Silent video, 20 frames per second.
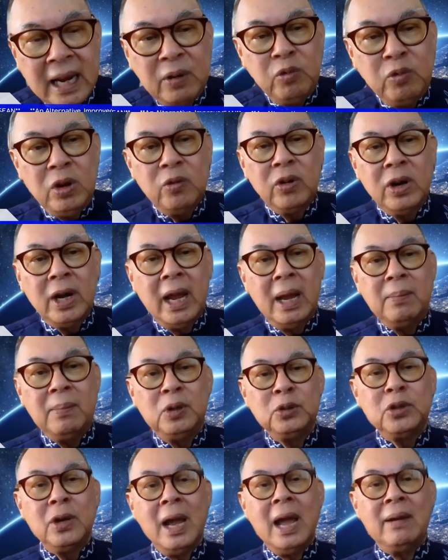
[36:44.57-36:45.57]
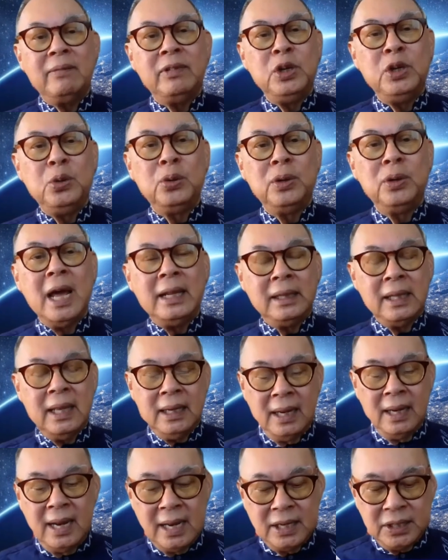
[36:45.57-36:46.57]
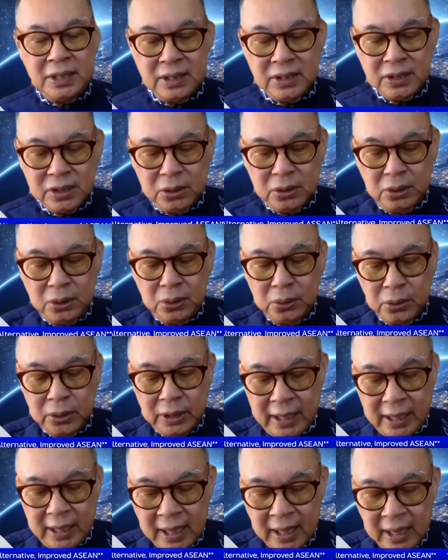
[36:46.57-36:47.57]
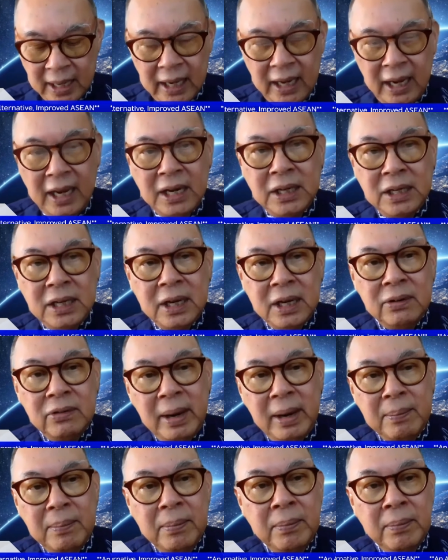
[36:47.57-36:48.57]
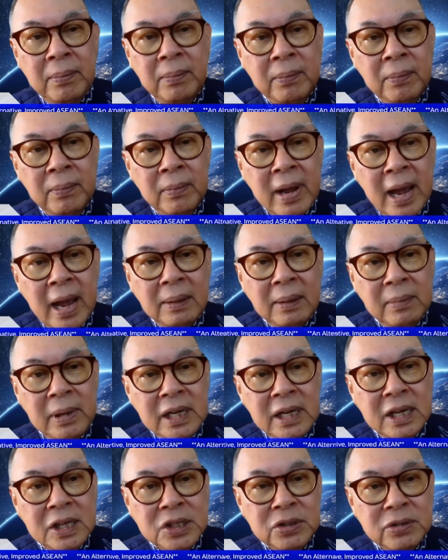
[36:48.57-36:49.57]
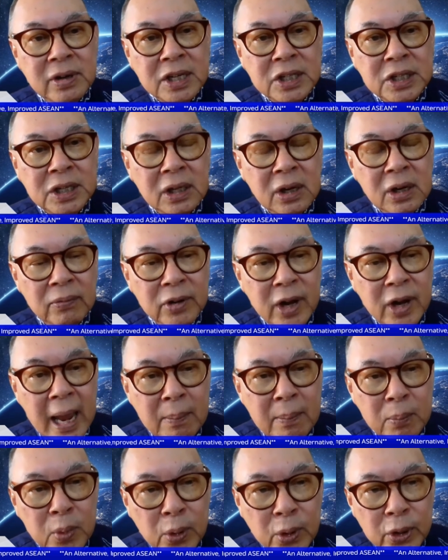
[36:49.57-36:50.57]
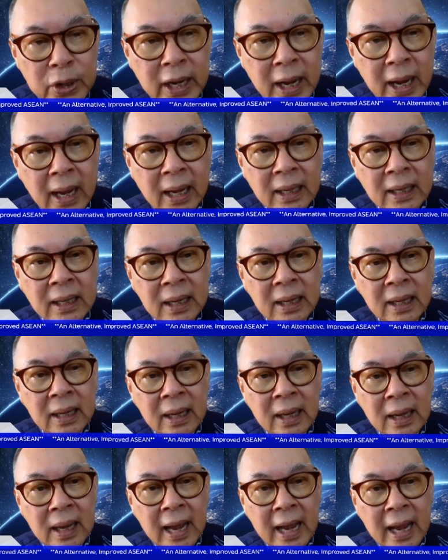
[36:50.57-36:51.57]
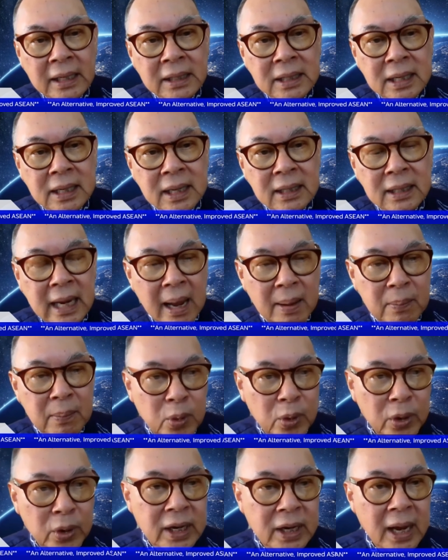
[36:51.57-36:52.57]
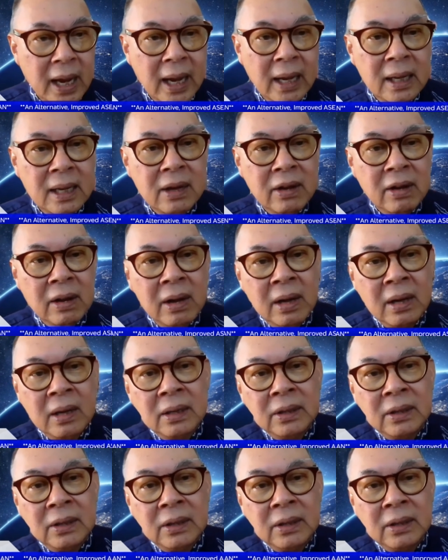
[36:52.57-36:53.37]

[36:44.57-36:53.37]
And then we were able to have the United Nations to do the interim administration of Cambodia and turn Cambodia,